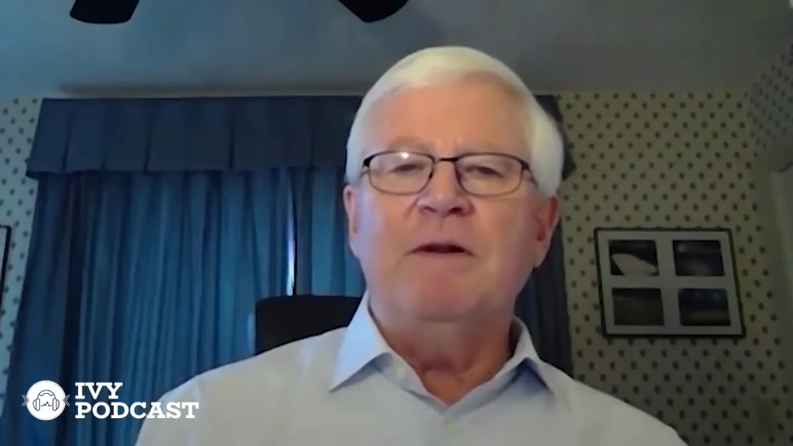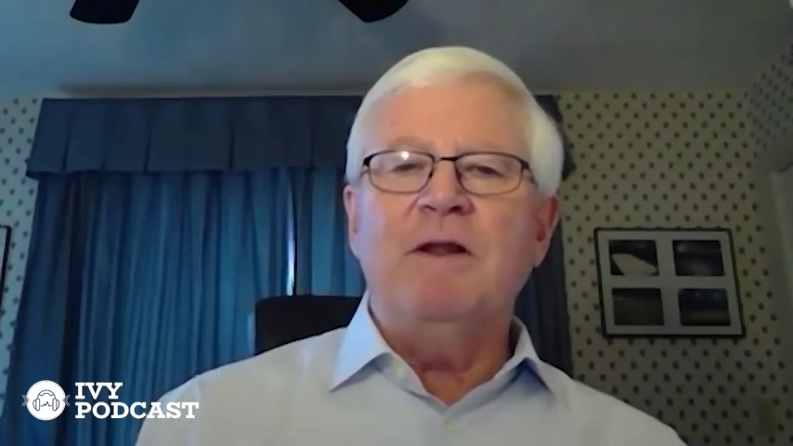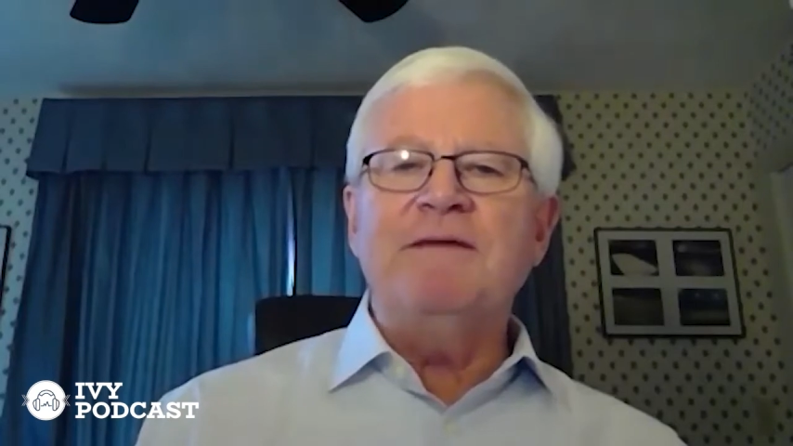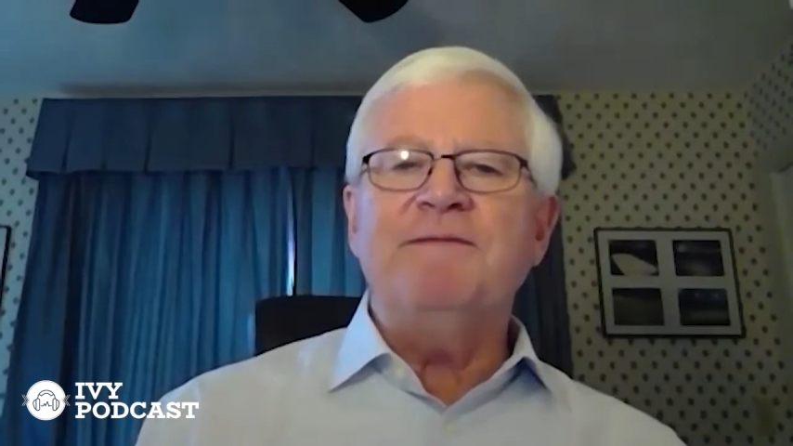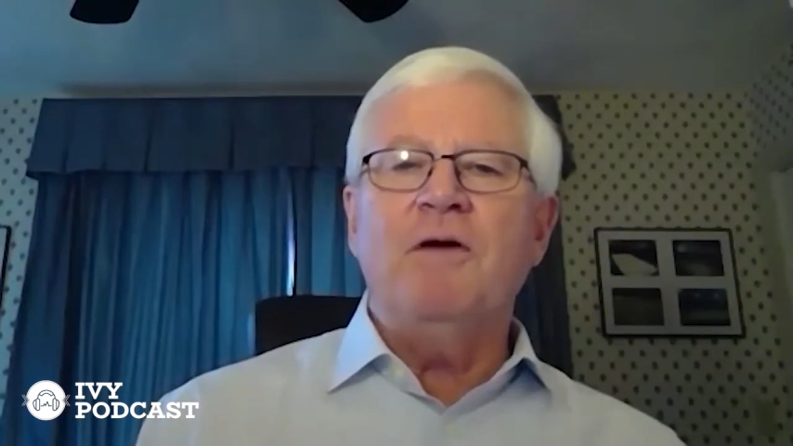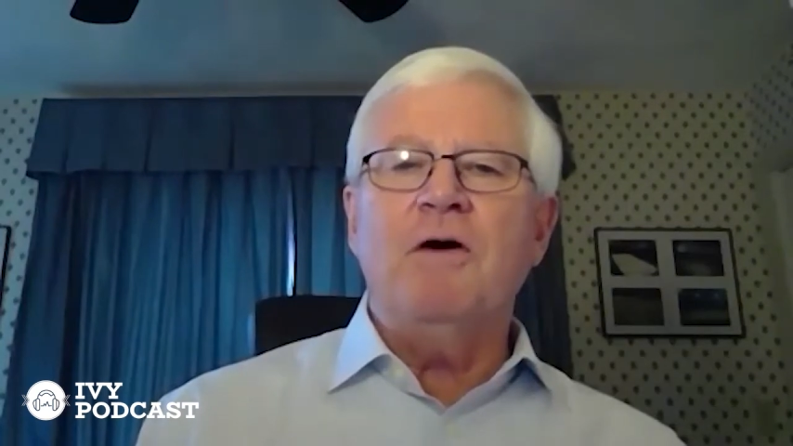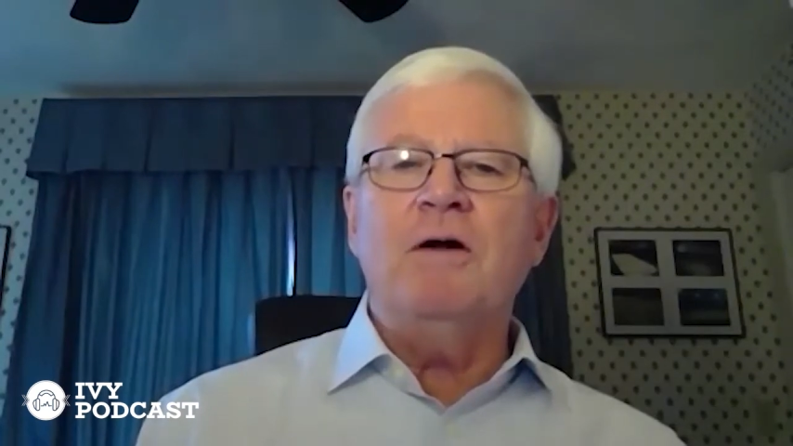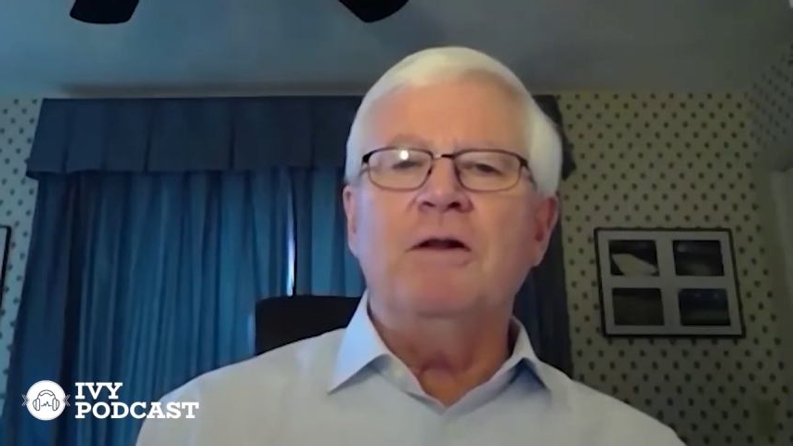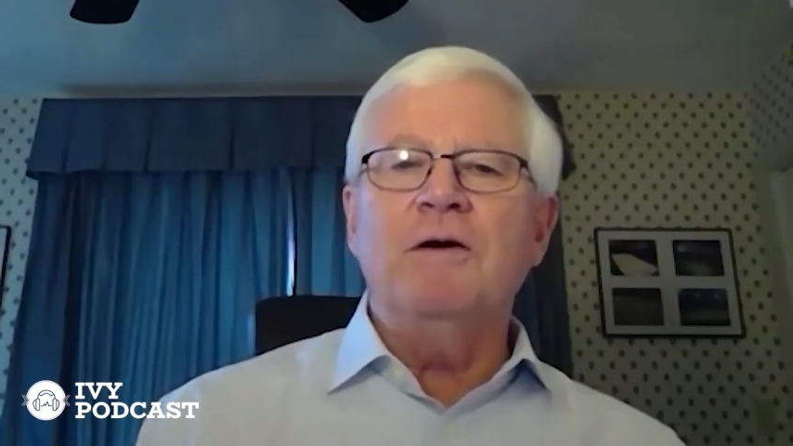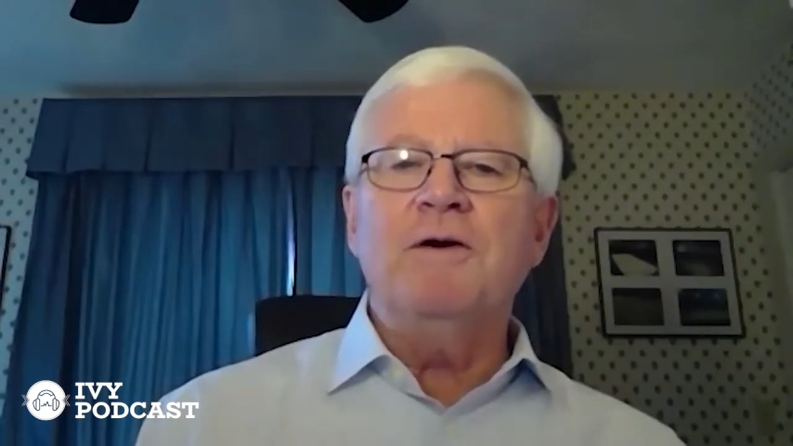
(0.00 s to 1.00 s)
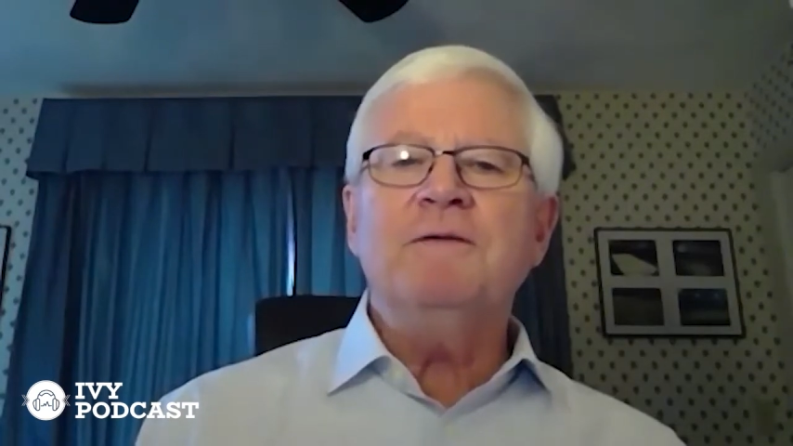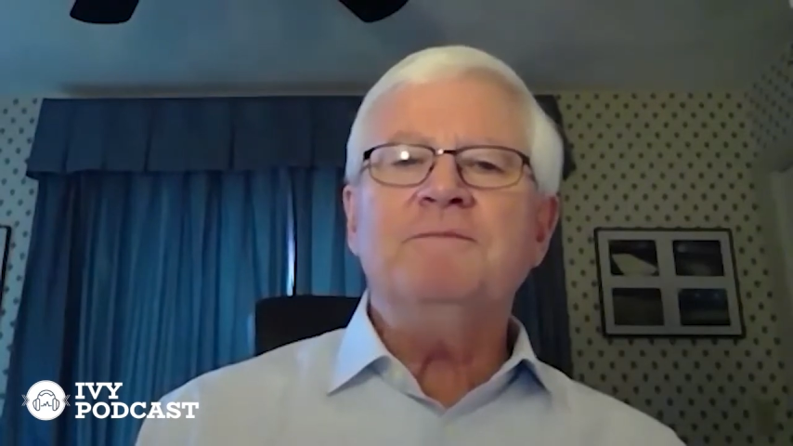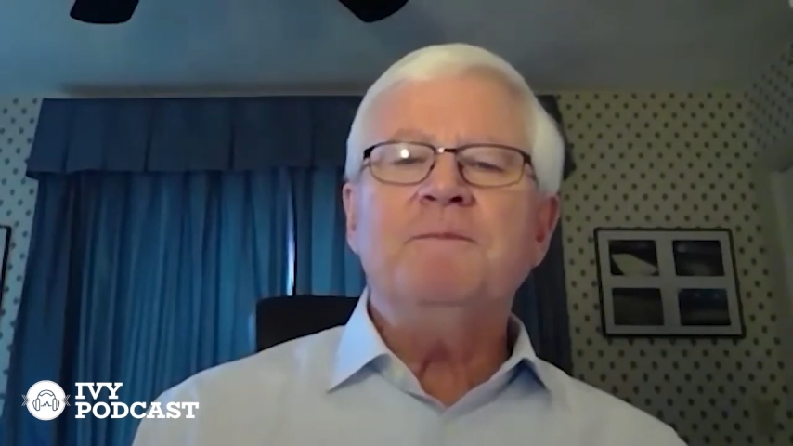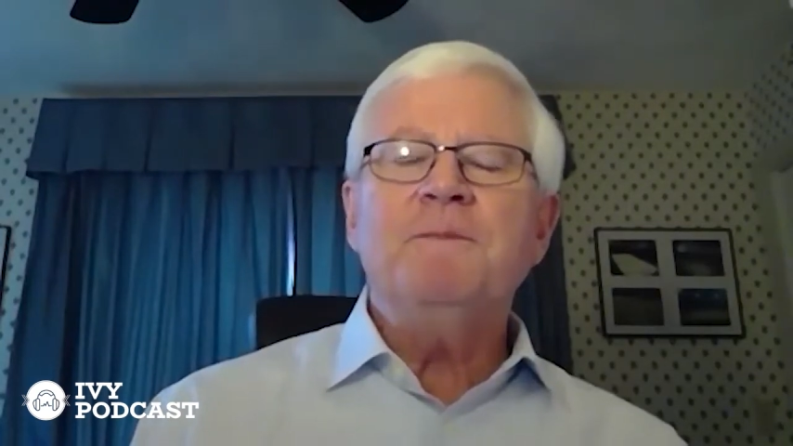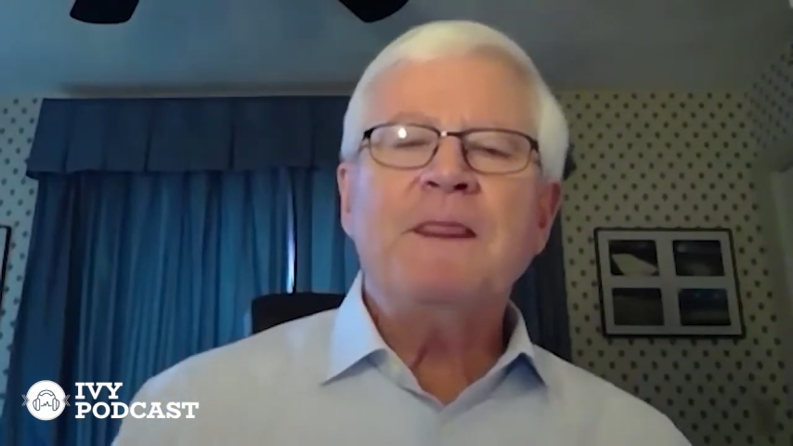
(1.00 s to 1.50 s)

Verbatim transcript: a lifelong learner.